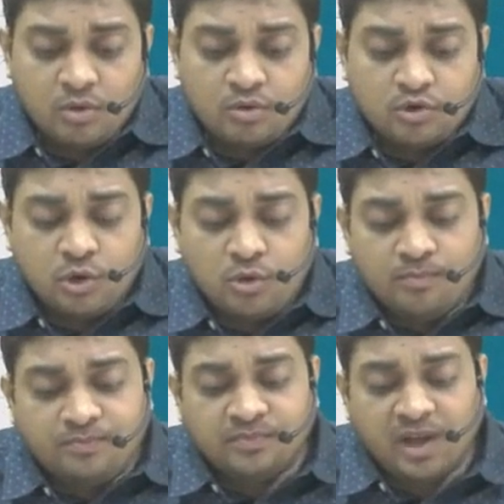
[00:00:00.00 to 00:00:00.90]
So
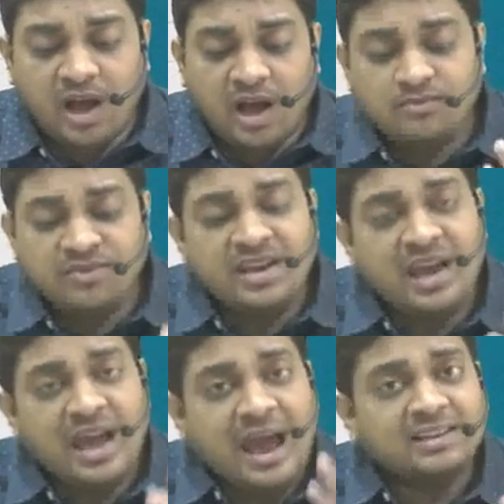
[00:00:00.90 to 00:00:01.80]
we
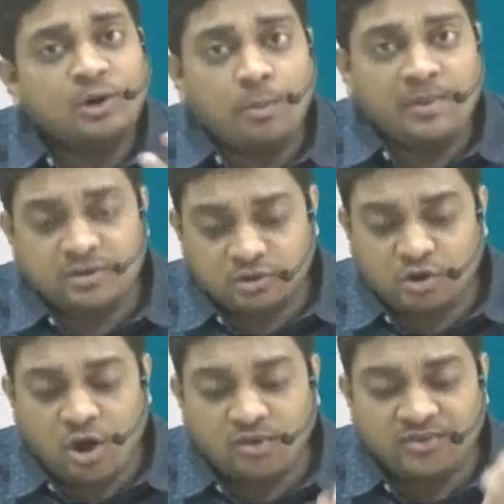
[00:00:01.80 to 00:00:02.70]
had the opening
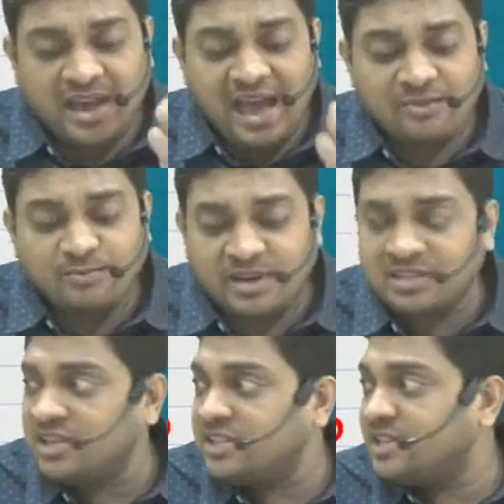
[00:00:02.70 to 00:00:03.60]
stock, we have
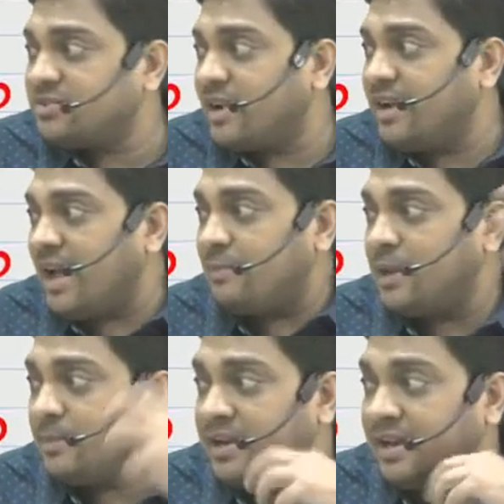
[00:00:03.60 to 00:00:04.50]
purchases, right? I'm
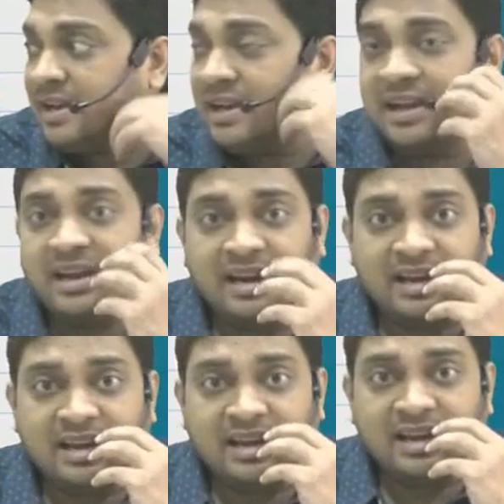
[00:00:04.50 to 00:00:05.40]
repeating it again and
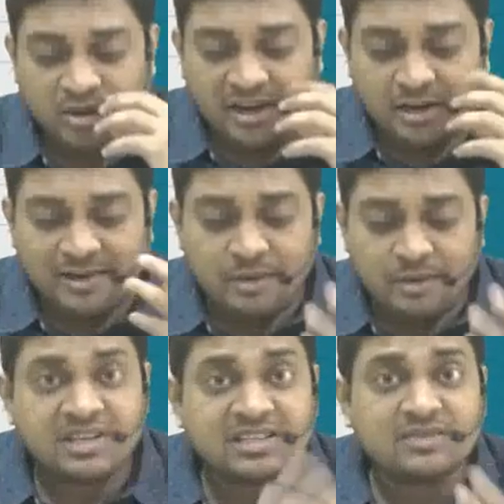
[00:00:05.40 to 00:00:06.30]
again so that it becomes
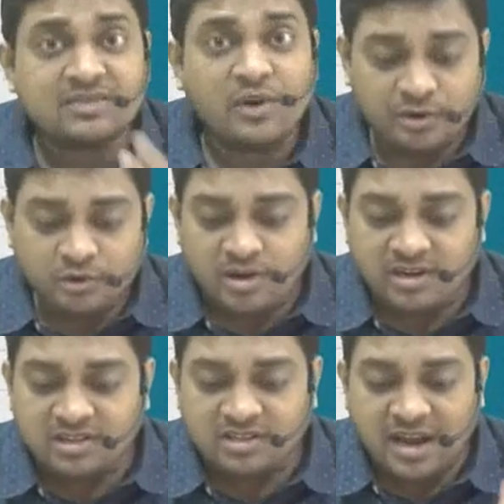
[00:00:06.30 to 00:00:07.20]
easy for you to
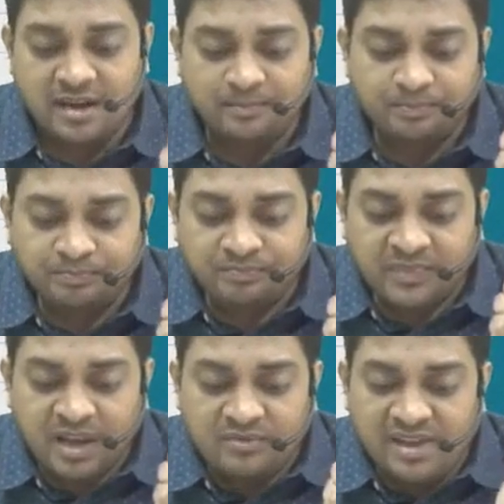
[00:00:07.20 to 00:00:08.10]
understand.
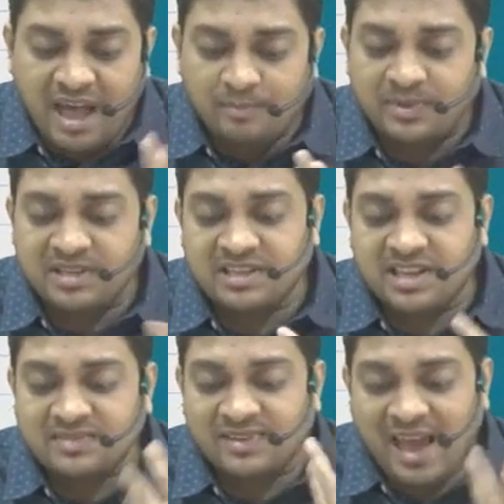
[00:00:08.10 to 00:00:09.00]
We have
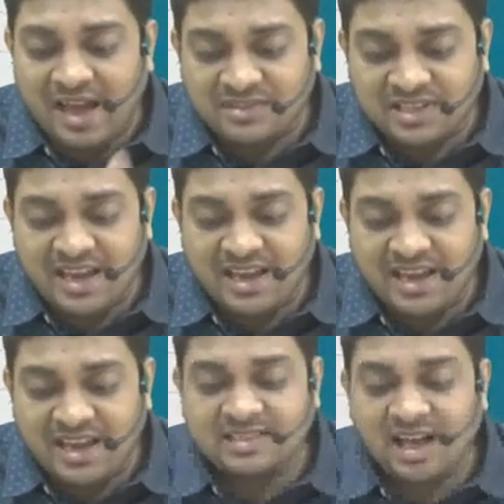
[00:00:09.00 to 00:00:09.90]
purchase, we have
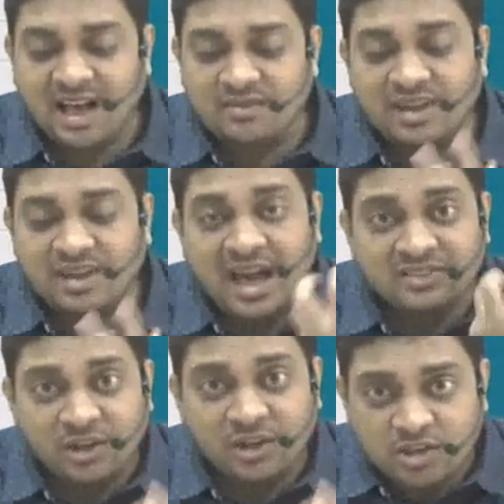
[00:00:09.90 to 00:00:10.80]
sales, we have
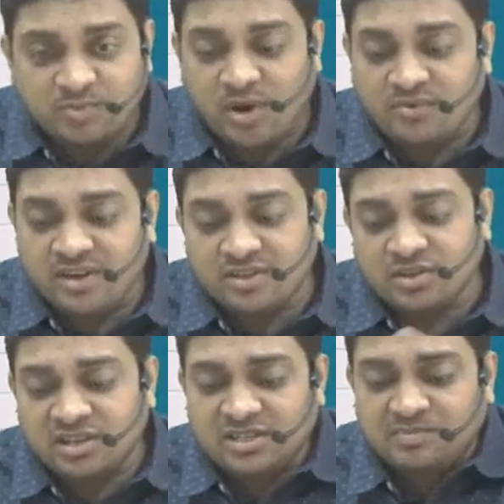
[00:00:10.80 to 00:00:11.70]
the gross profit. So
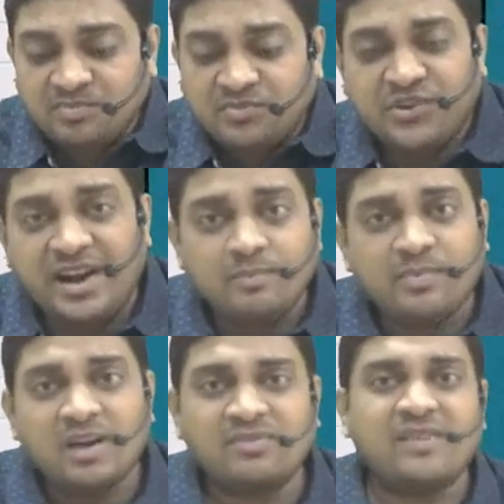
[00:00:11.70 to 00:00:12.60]
this trading
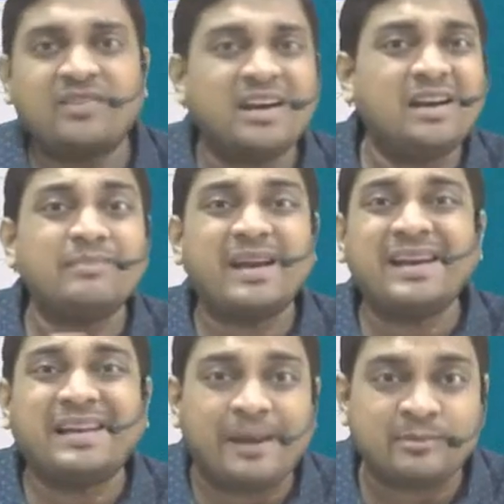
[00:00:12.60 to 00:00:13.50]
part we have done it
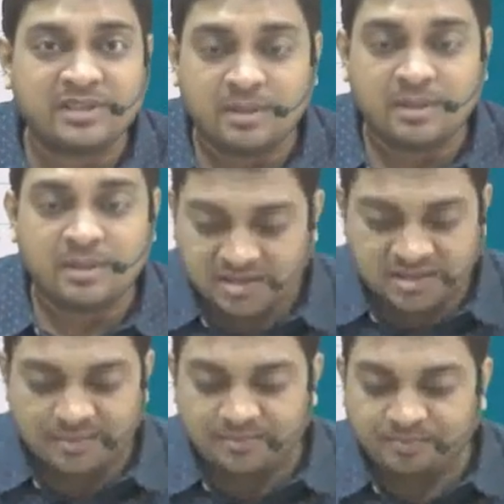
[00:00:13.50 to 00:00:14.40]
many times in the
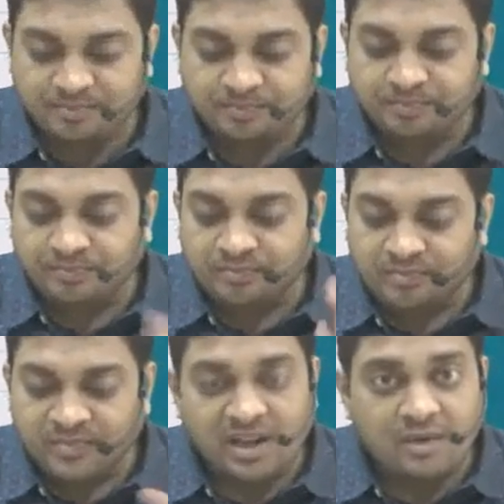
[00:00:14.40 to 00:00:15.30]
past
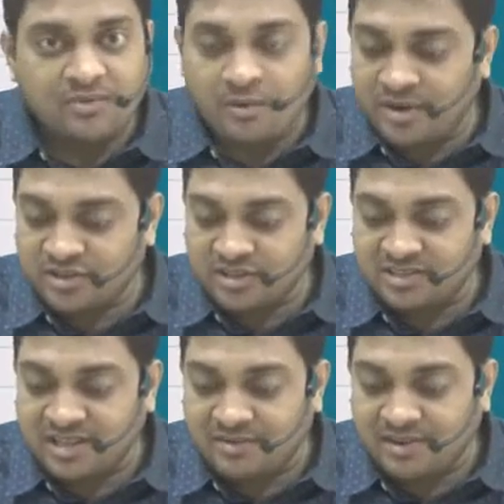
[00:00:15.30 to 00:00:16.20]
in our foundations
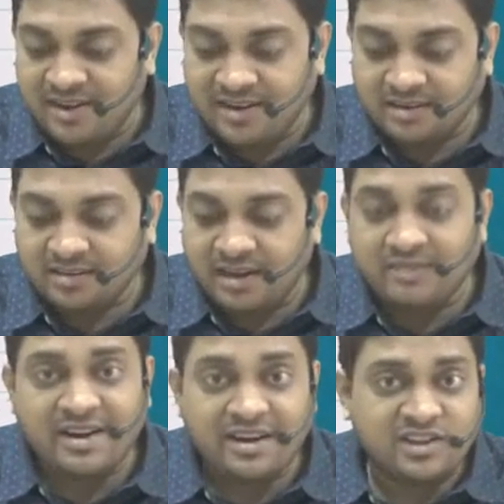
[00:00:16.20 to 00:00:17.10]
level, right?
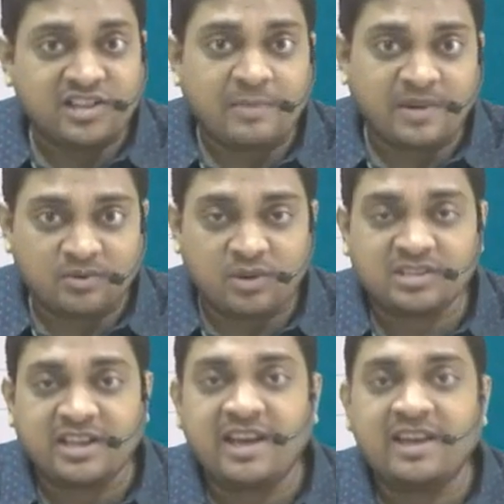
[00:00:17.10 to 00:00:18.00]
Inventory chapter was
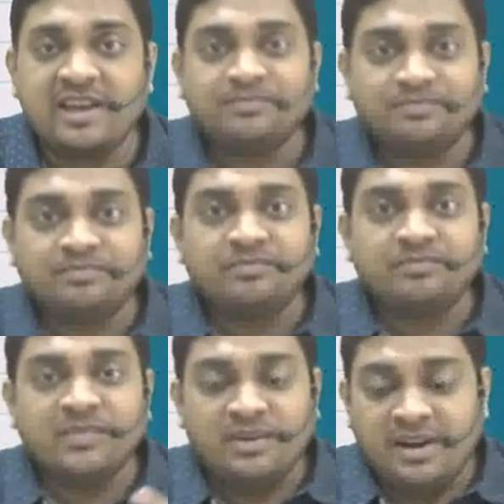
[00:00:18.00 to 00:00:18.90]
there,
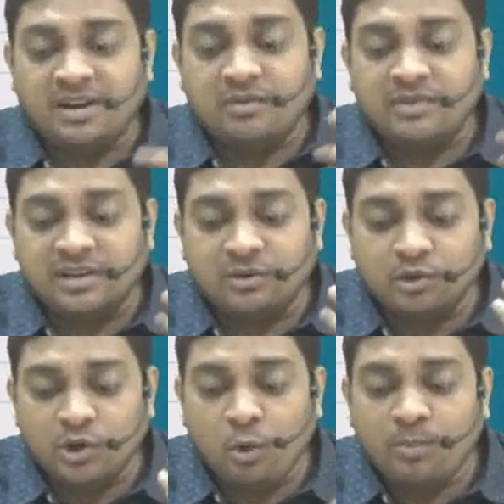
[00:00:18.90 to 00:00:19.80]
right? We know
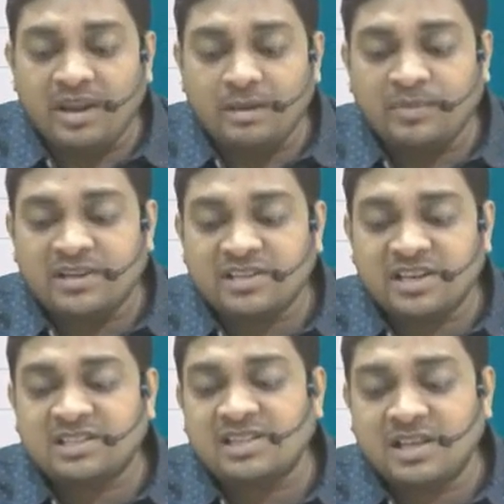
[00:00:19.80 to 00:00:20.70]
the opening,
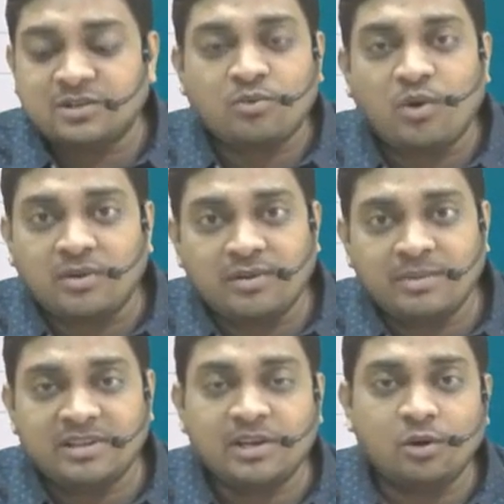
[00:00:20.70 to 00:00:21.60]
purchase, sales. So what will
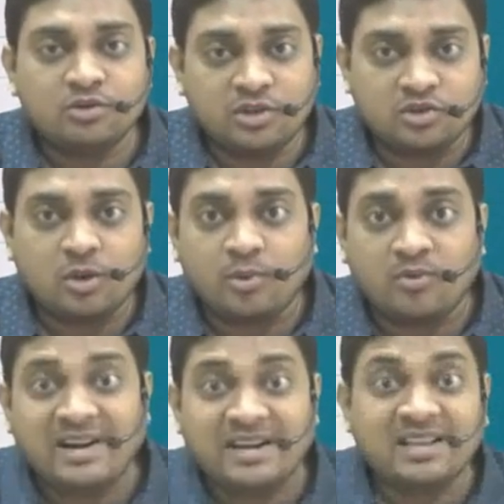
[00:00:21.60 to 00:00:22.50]
be the closing stock
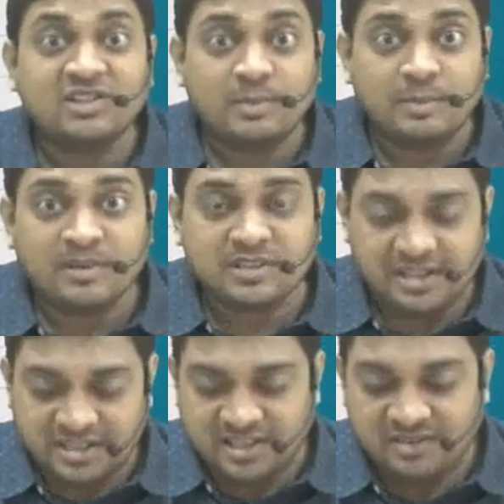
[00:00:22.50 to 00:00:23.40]
provided the GP
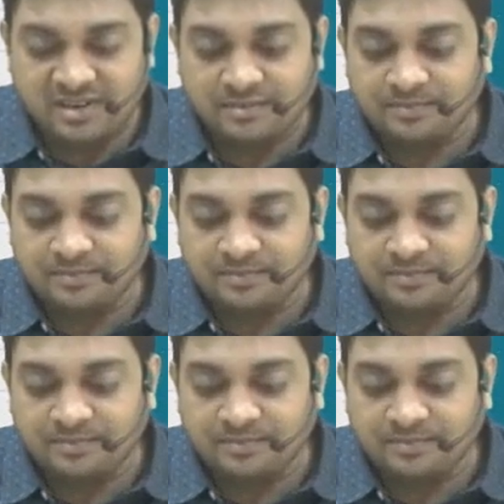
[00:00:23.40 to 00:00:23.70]
percentage given,